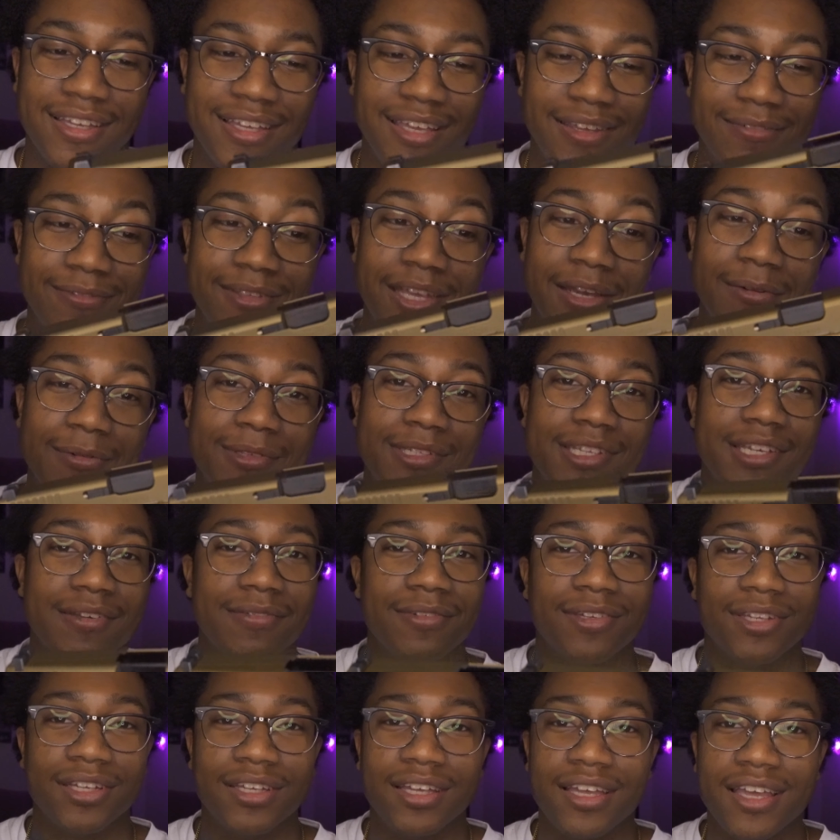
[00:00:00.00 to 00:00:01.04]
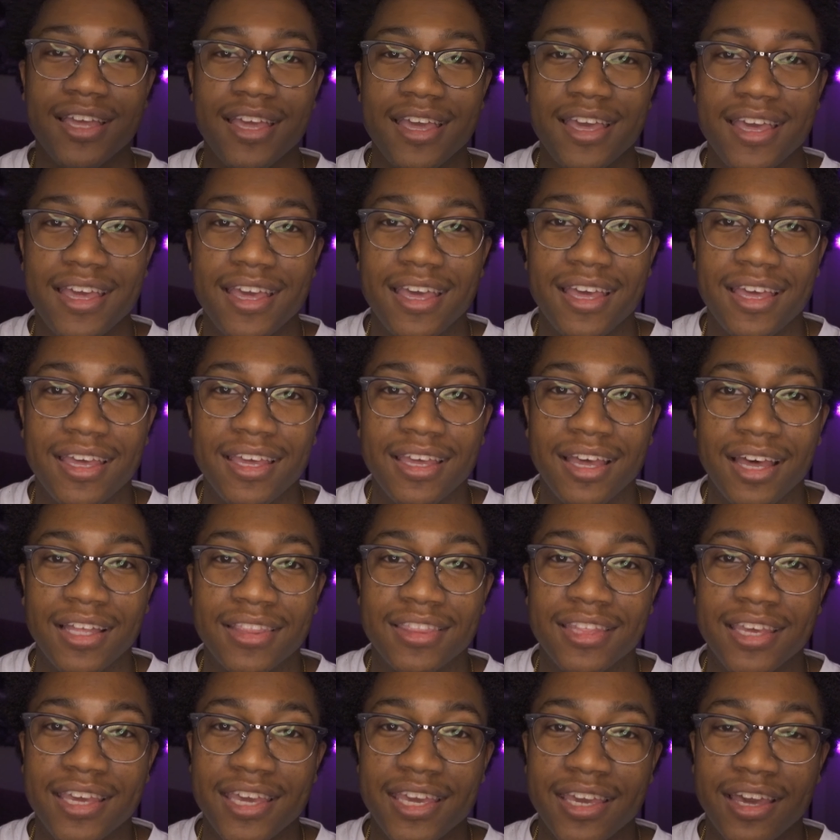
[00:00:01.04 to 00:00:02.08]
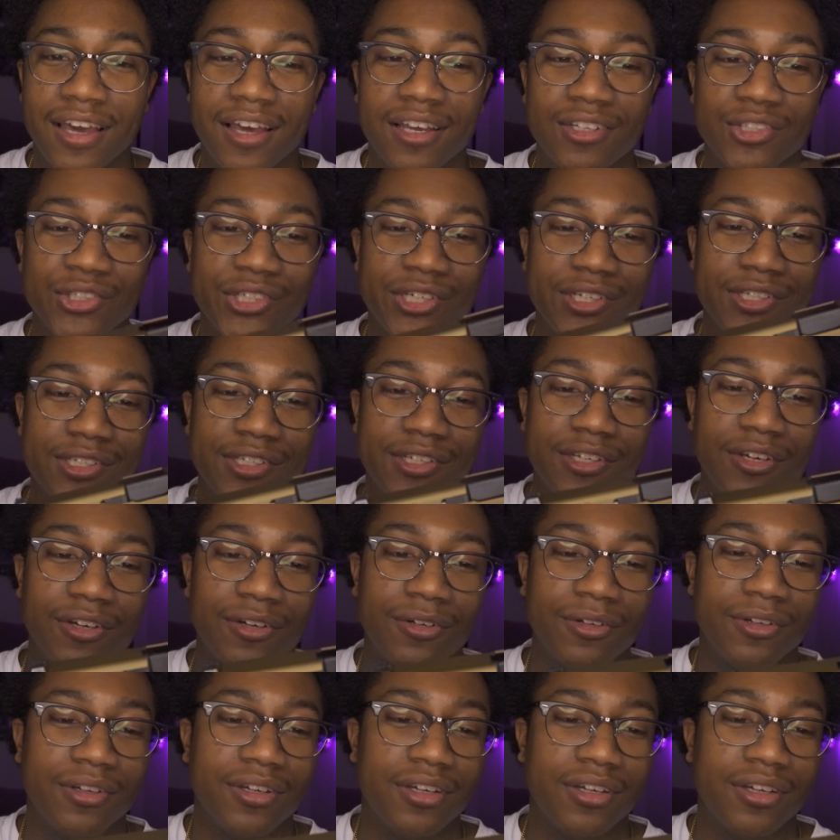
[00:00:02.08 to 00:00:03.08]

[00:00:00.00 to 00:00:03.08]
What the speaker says: if there was even a thing 100 years ago,